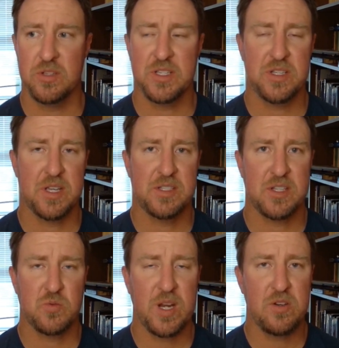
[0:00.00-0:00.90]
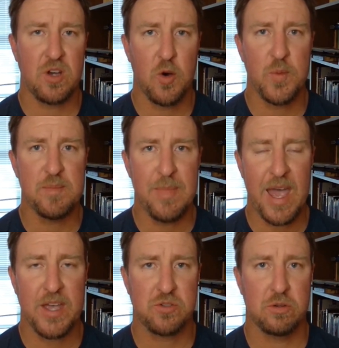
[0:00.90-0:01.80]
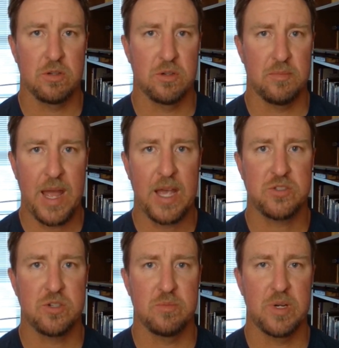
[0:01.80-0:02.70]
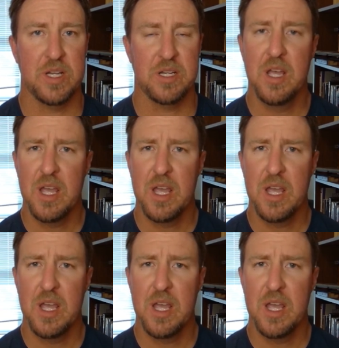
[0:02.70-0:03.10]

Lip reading: He says, "Why do you call me master, master, but